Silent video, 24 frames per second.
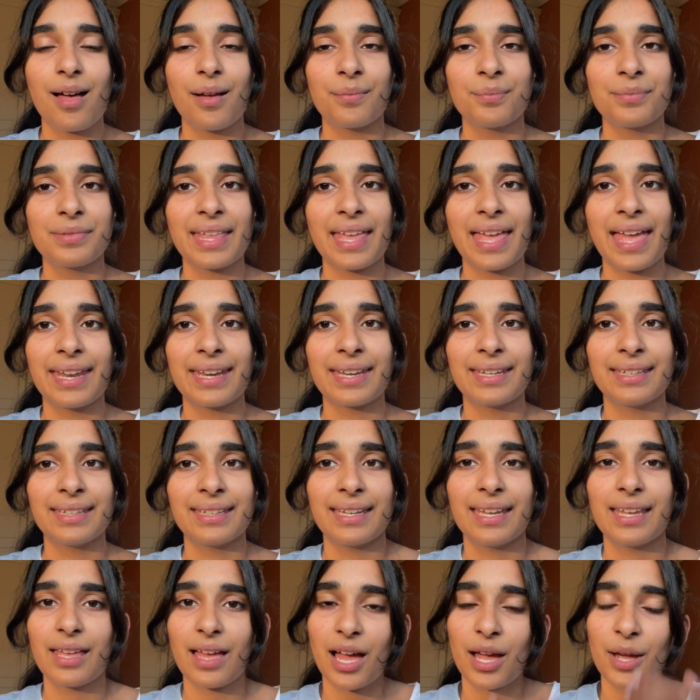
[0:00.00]

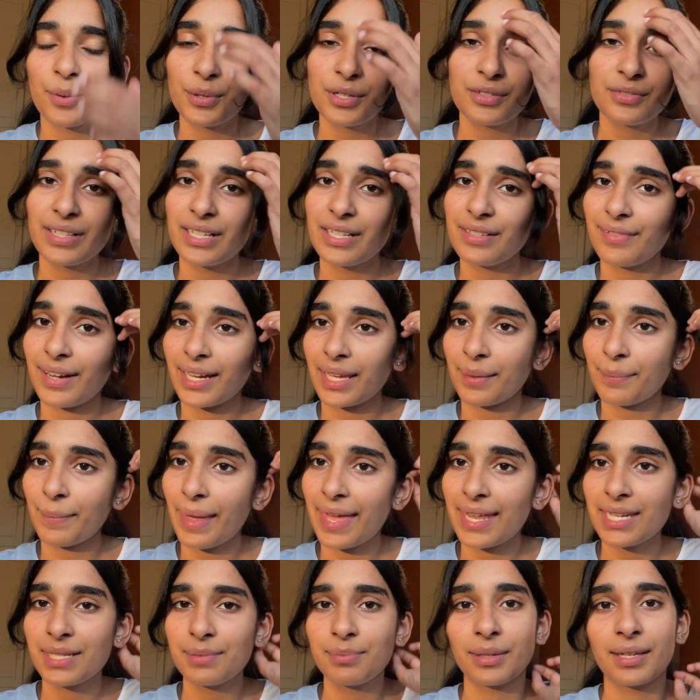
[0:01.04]
then I wouldn't really
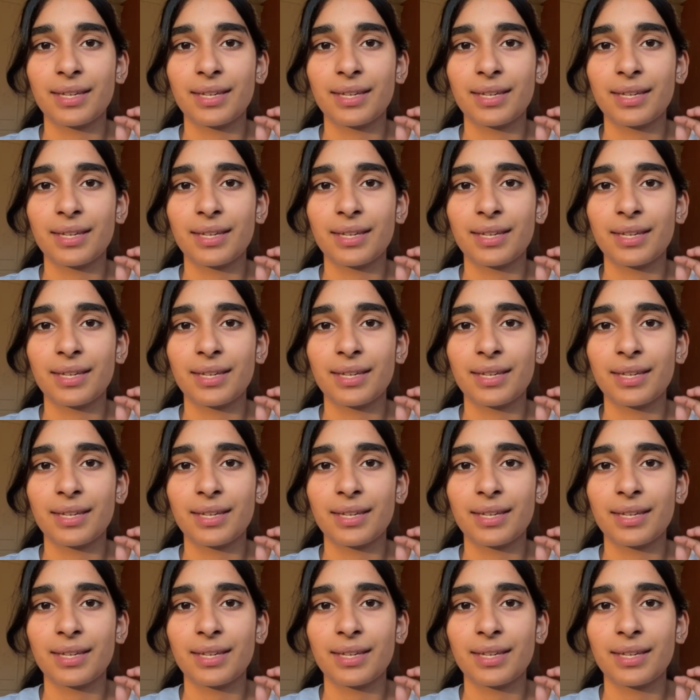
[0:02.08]
recommend,